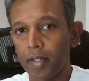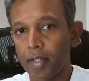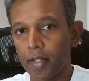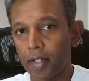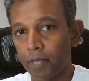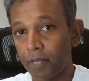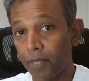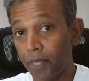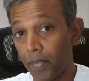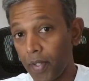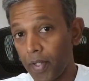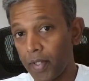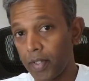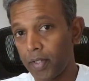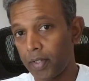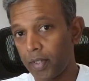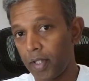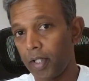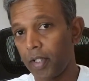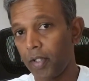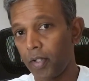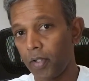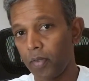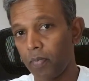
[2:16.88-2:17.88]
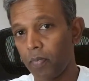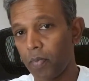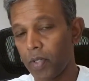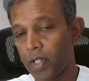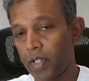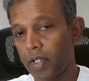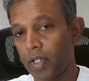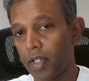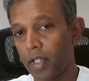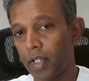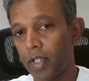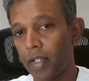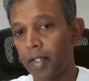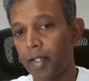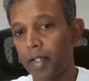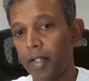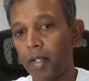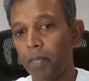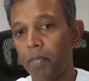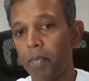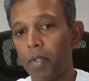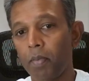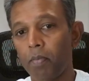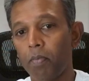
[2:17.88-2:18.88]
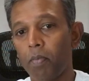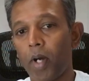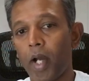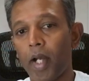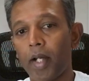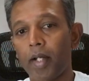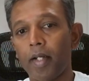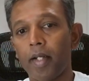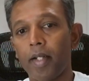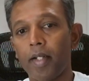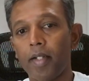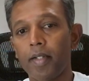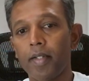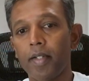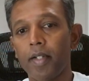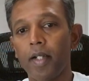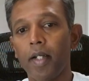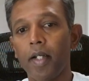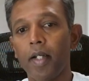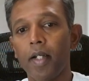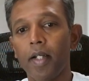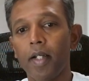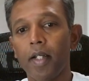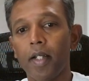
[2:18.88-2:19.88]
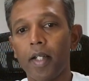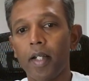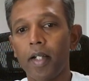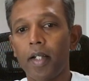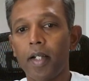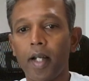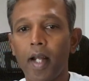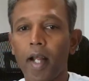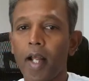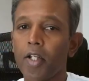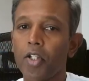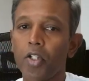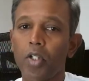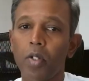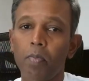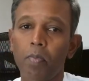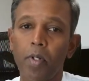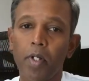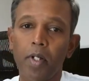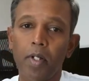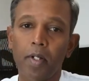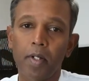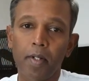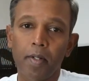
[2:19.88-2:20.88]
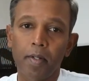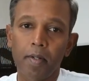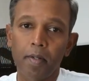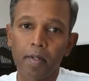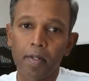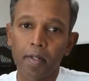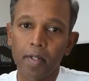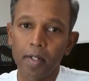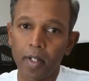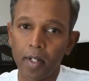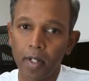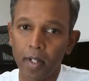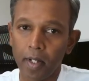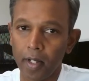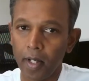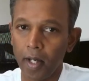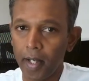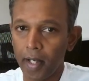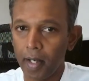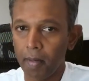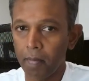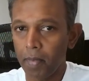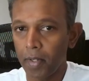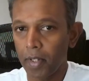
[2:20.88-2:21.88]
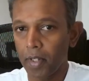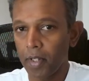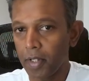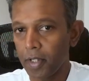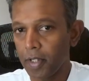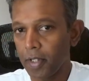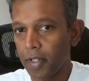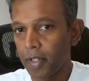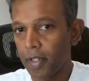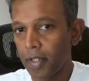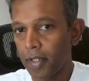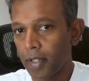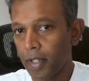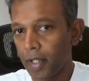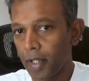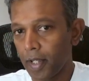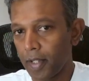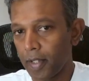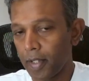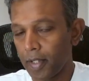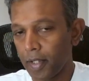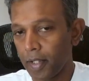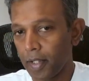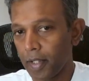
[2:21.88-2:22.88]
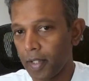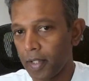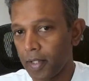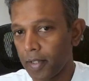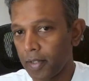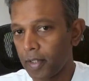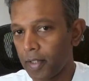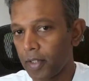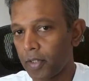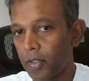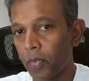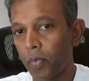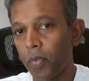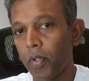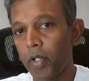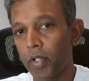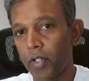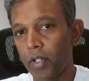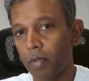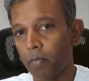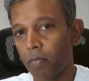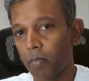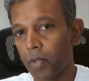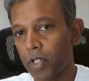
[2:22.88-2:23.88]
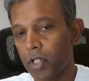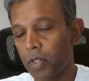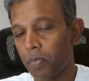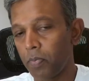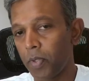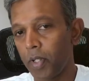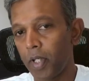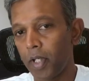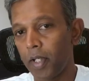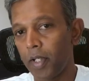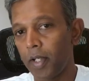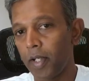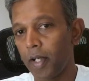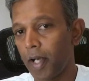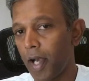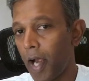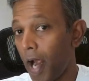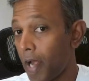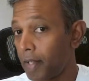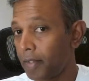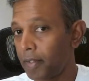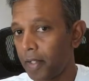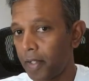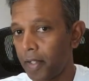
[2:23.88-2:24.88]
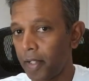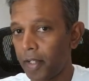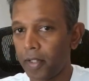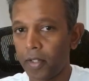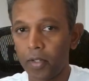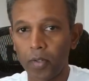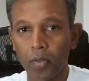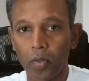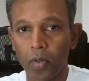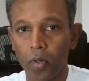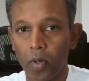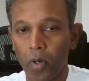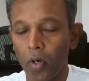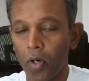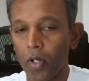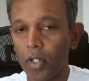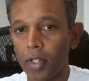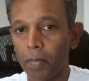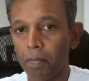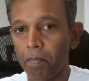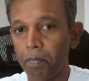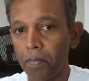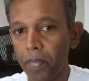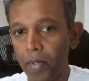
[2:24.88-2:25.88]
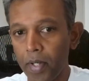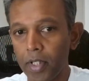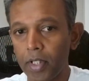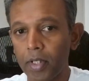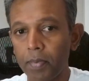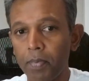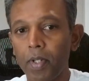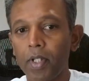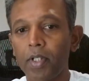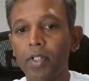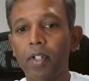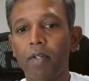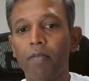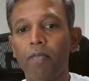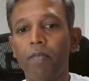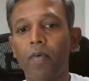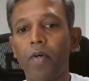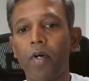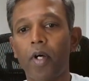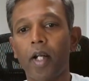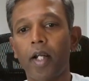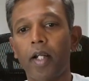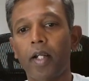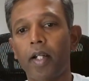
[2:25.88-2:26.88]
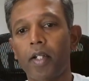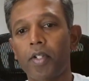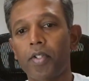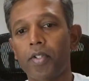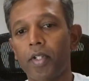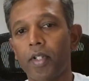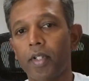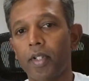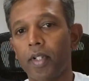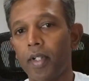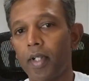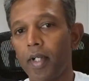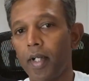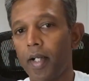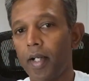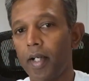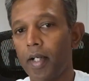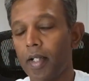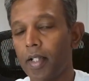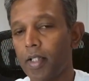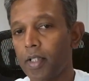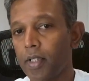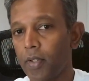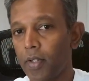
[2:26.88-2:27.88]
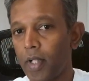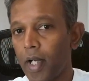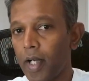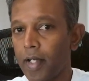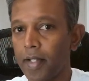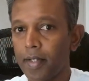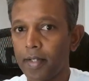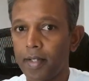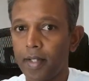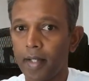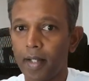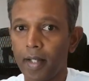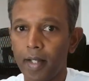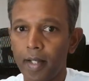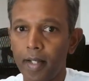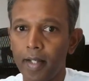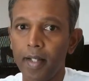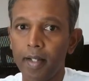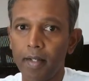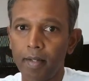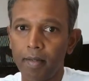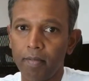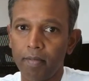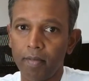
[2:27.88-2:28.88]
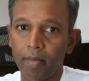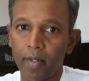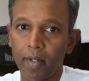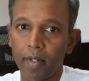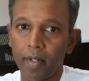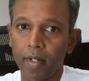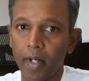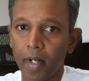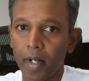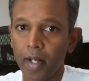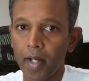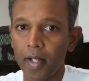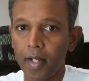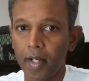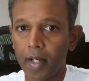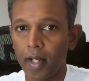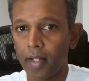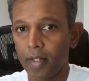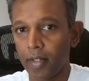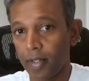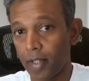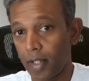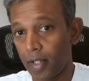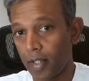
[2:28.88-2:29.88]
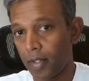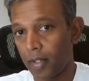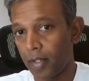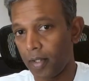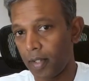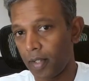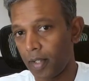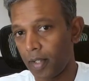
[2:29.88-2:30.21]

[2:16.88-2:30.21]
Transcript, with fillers: the first thing you must keep in mind is it has to be reliable and the solution must be adhering to all the principles of architecture so that is the key area that